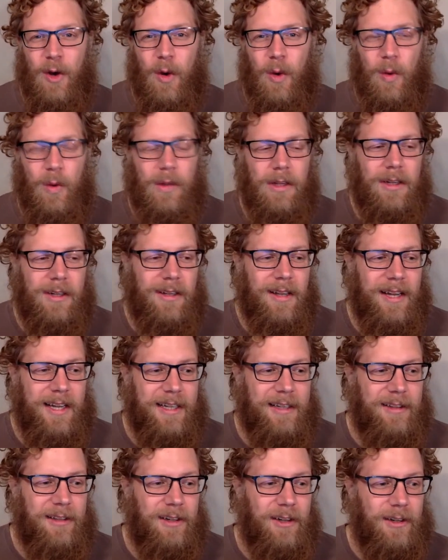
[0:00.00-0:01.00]
who look
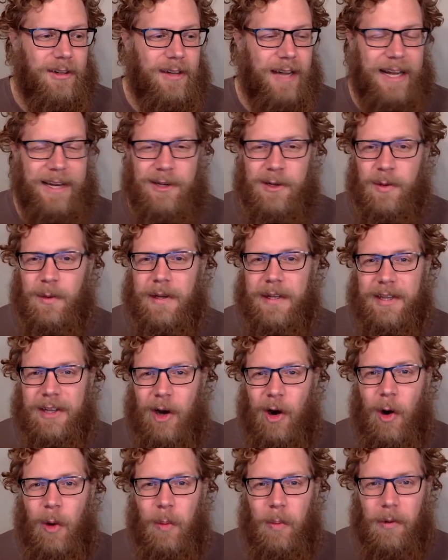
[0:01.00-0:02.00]
like they're not doing
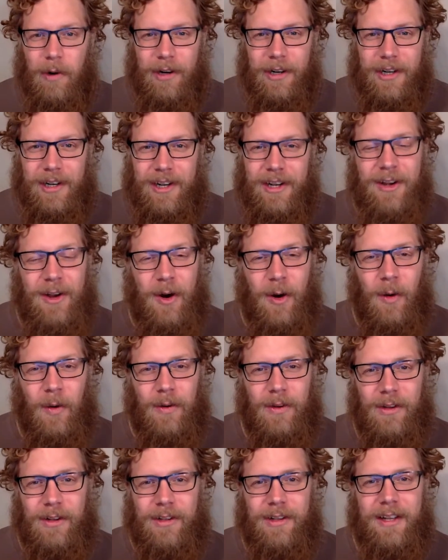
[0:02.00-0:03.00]
the homework,
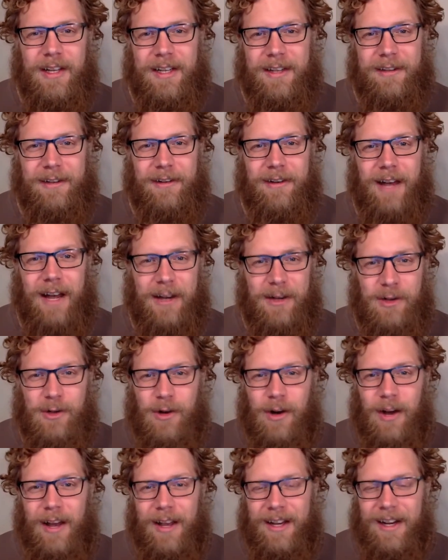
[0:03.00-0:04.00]
or look like they're not
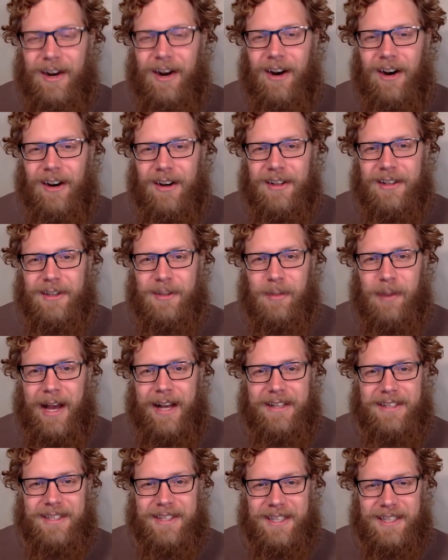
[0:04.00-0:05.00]
trying hard to
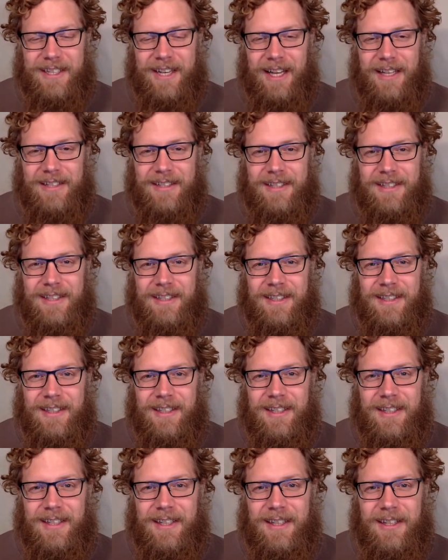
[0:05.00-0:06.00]
pass the test,
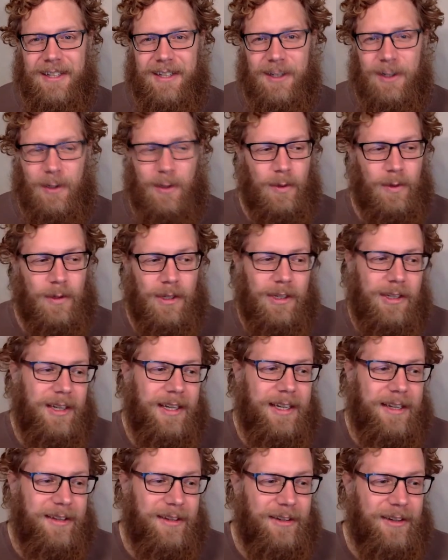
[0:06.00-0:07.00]
or who look
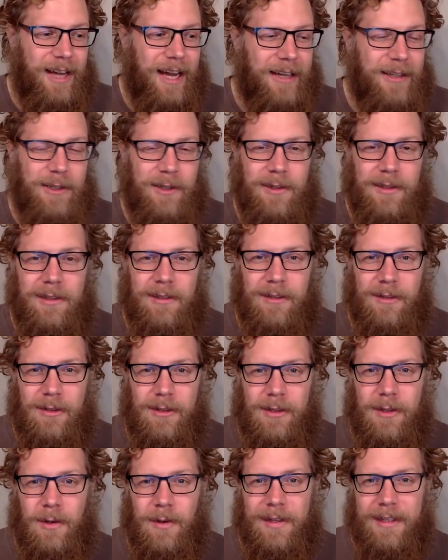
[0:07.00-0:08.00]
like they're not
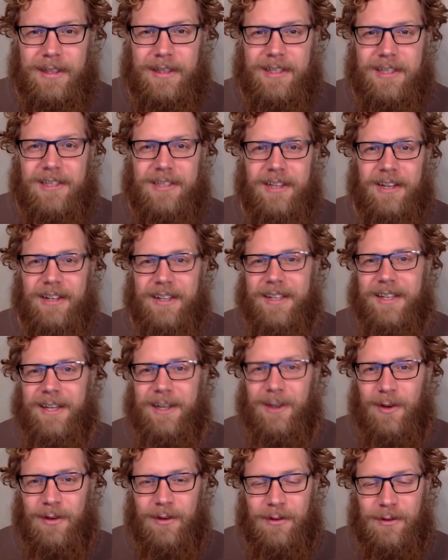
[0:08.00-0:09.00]
doing the
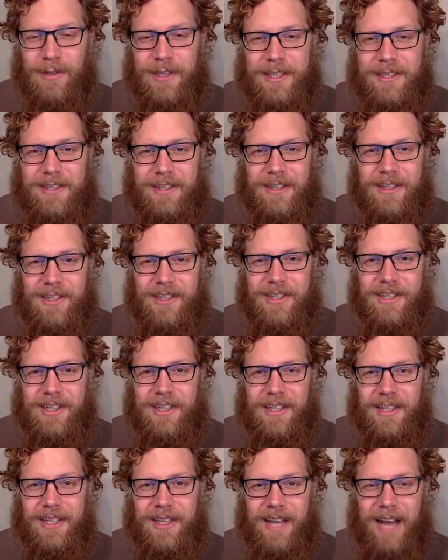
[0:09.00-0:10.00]
studying or the research?
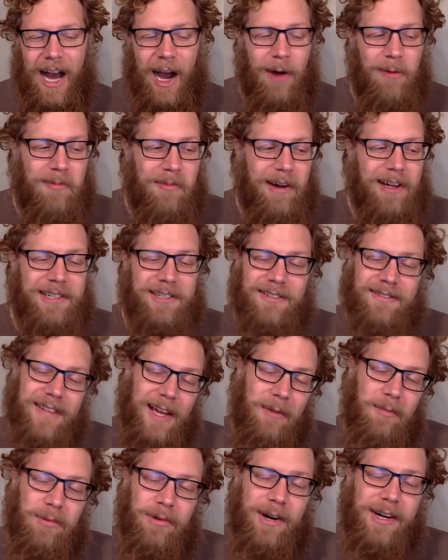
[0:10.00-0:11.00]
How much of
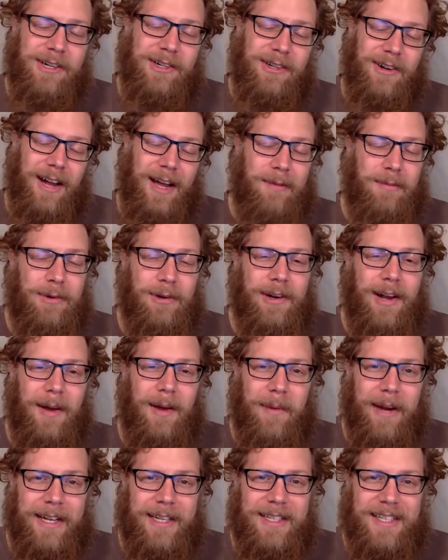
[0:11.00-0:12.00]
that pressure I put
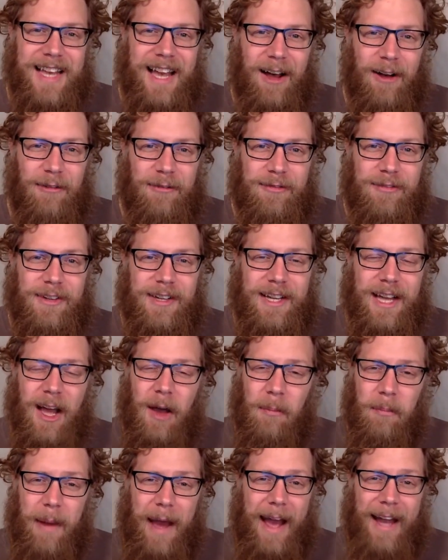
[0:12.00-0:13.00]
on myself
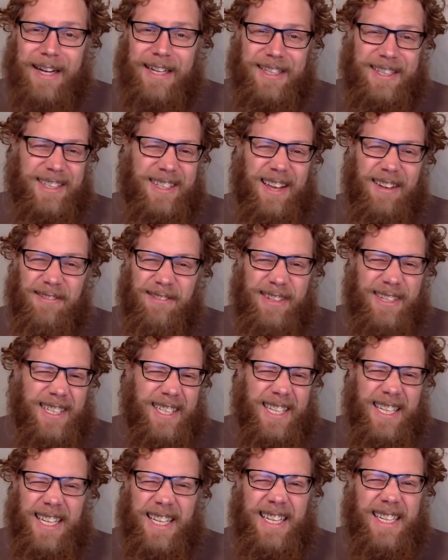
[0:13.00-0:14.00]
back
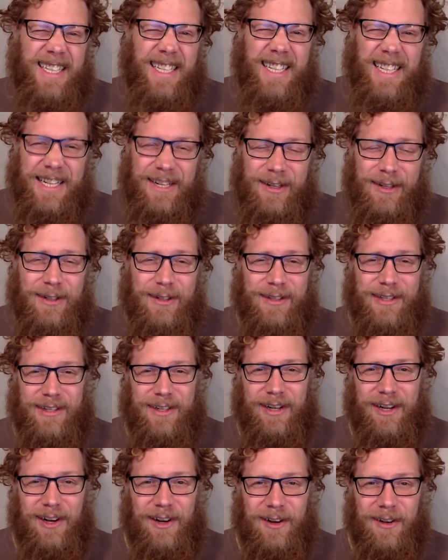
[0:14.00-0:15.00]
17 years
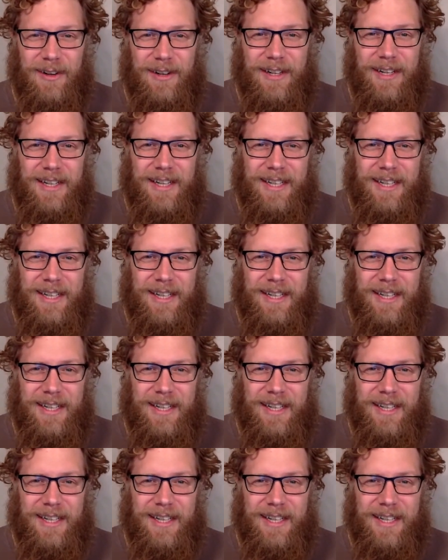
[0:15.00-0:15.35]
ago